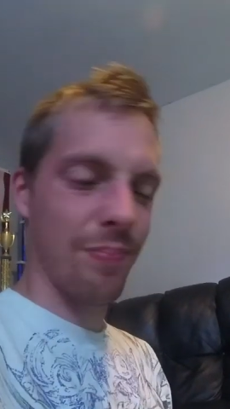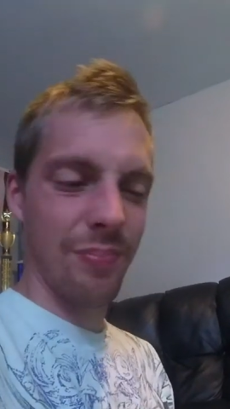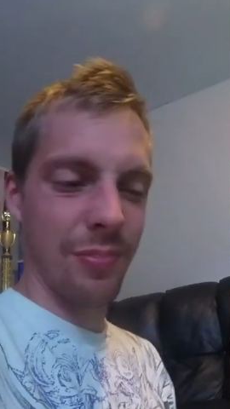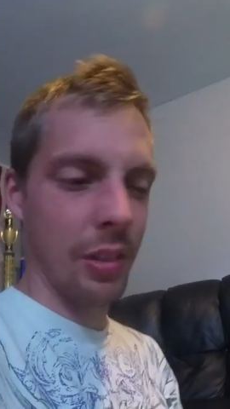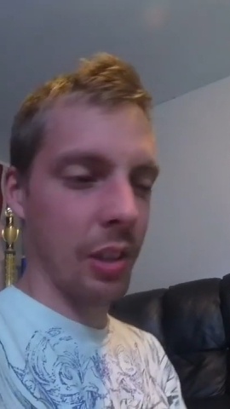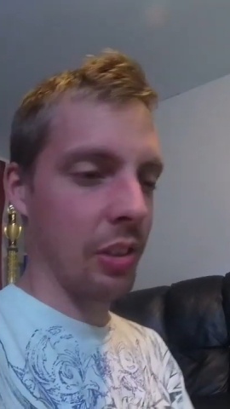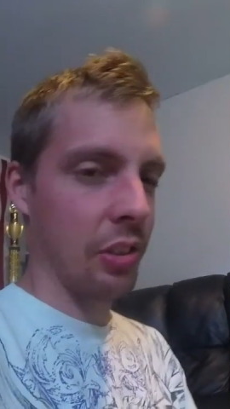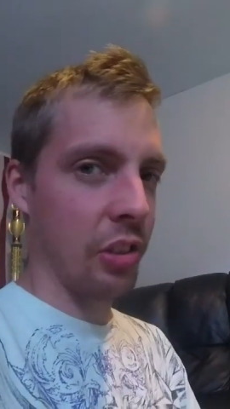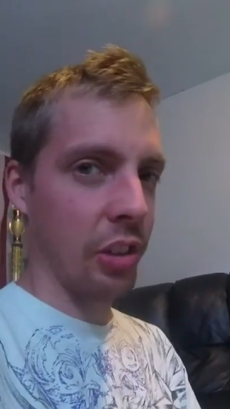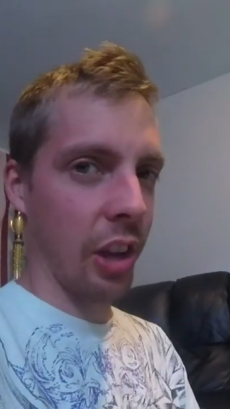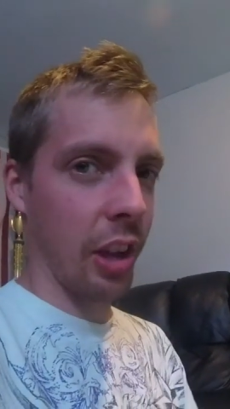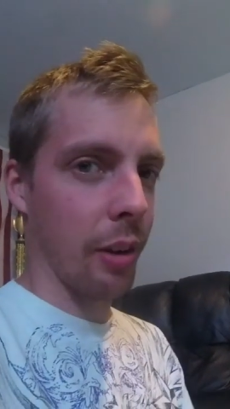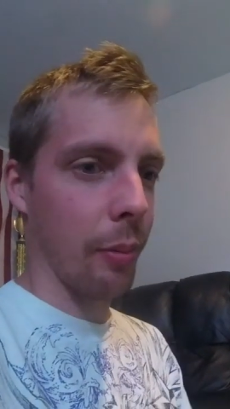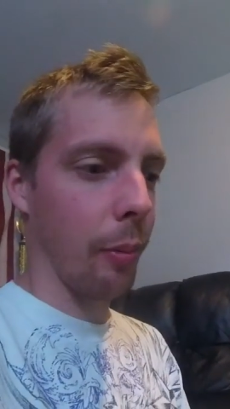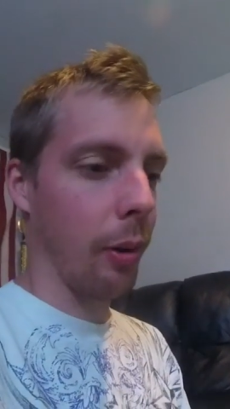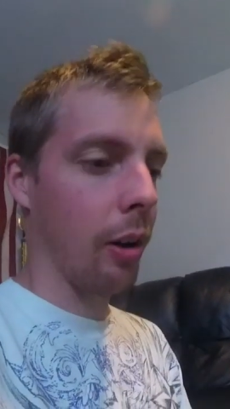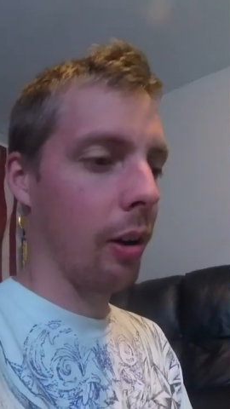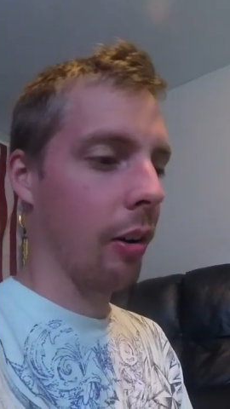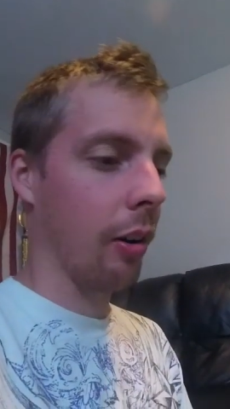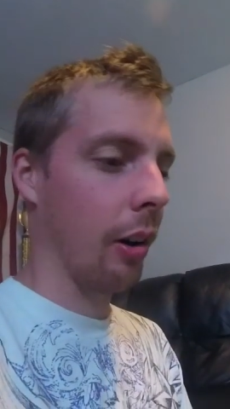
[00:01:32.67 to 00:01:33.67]
to jet them
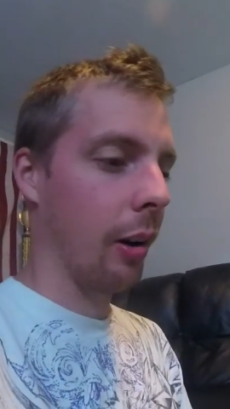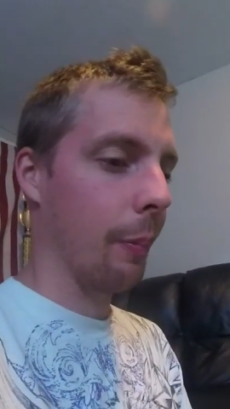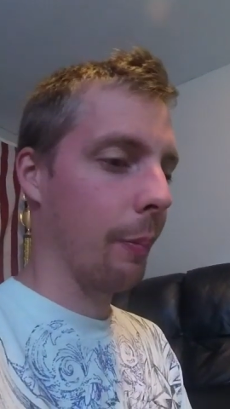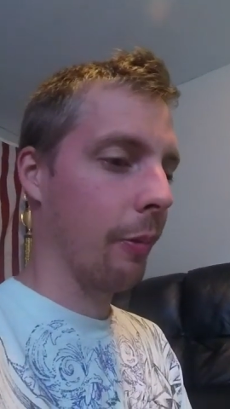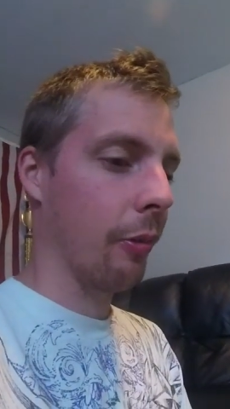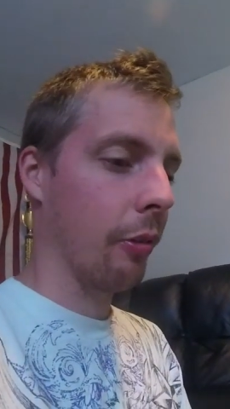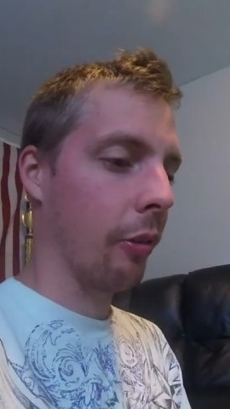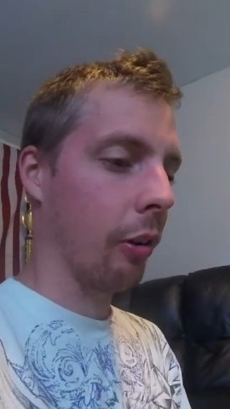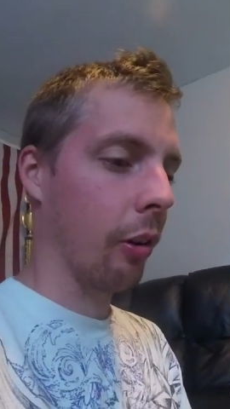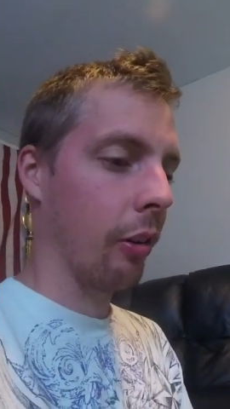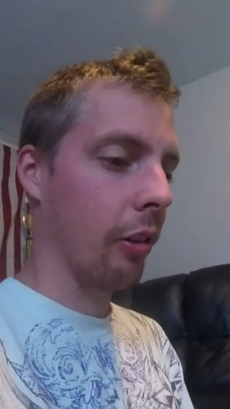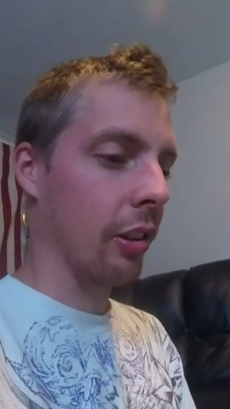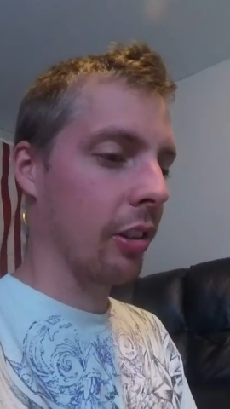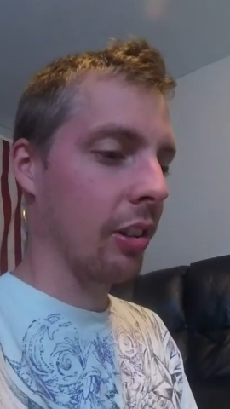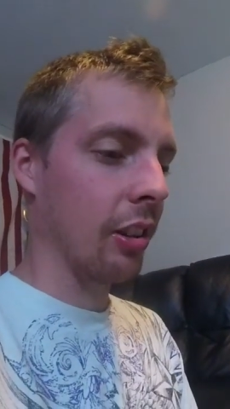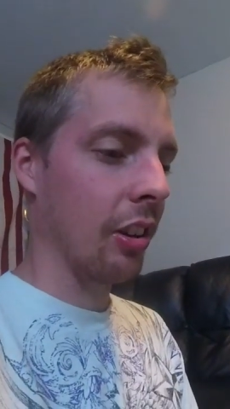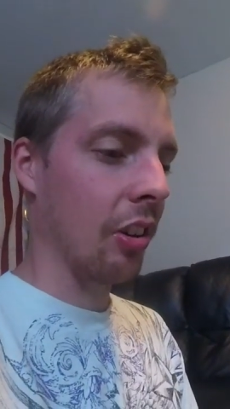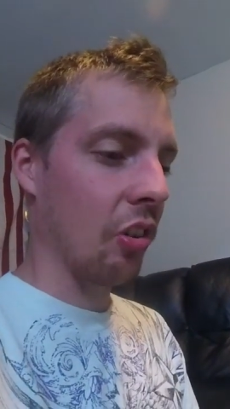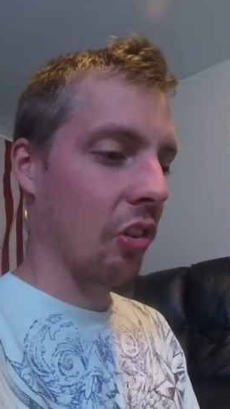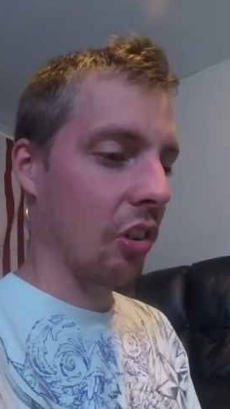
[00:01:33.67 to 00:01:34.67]
all up for this
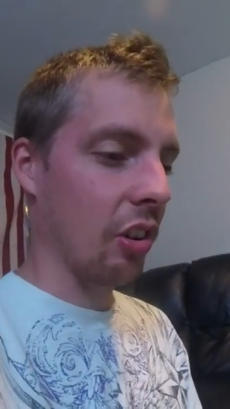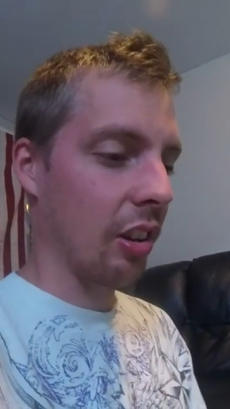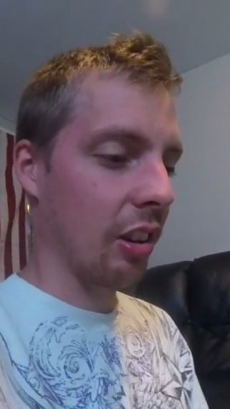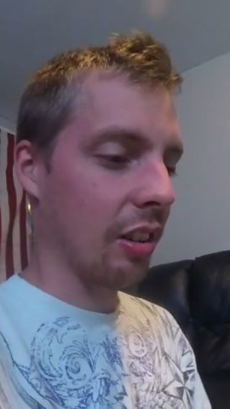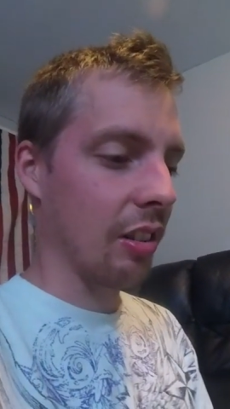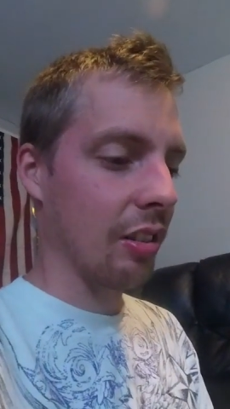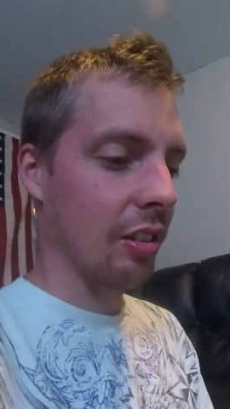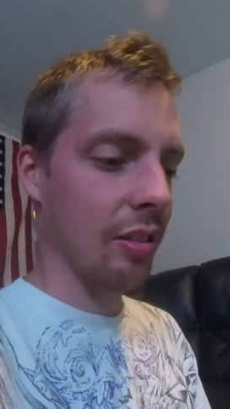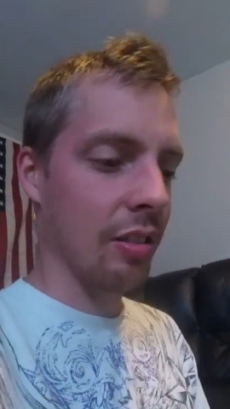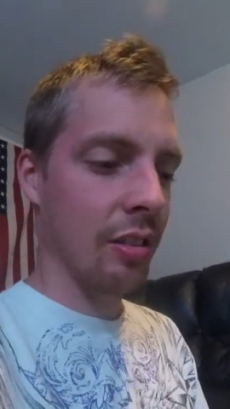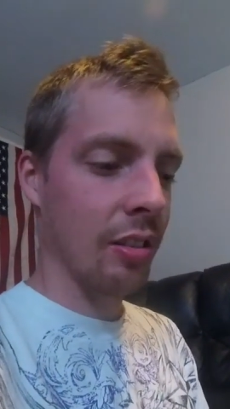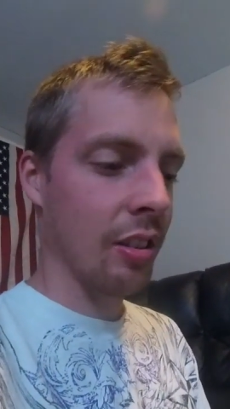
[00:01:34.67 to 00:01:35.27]
engine, and